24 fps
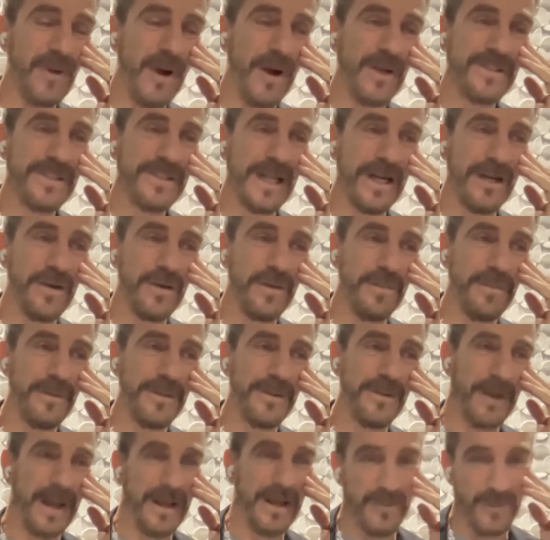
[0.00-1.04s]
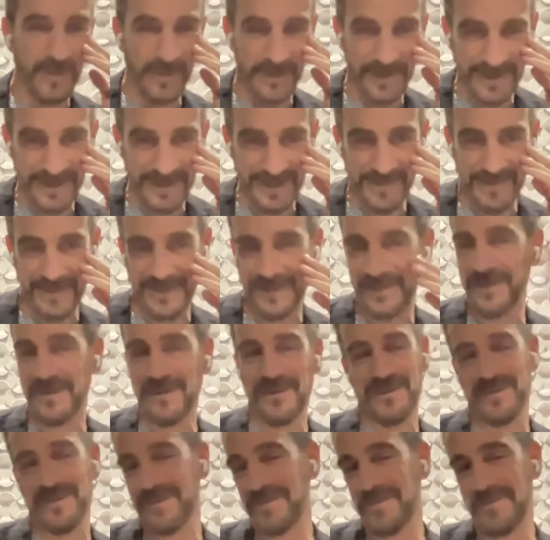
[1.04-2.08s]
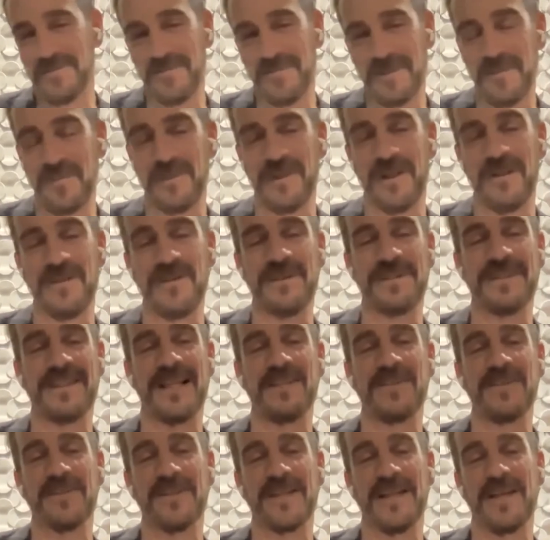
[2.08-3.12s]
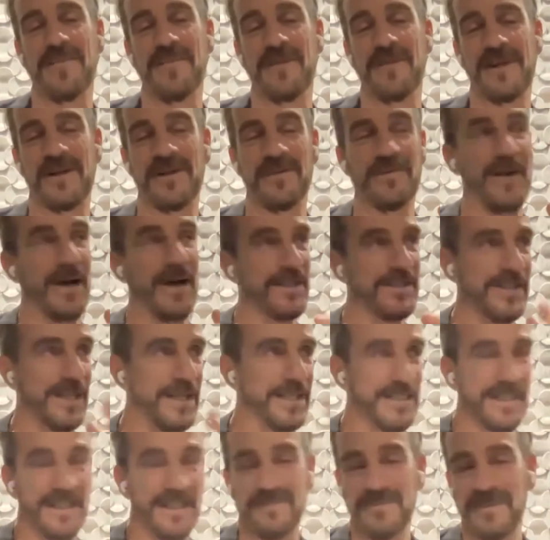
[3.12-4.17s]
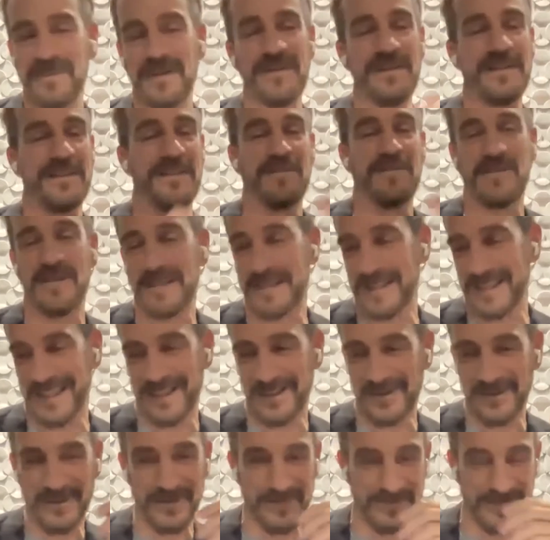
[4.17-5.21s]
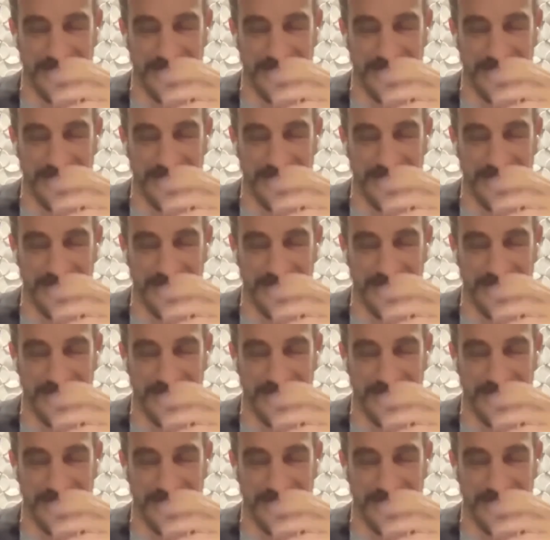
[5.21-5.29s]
rock star could be the right word, even though people understand today being a rock star is a very different thing, no?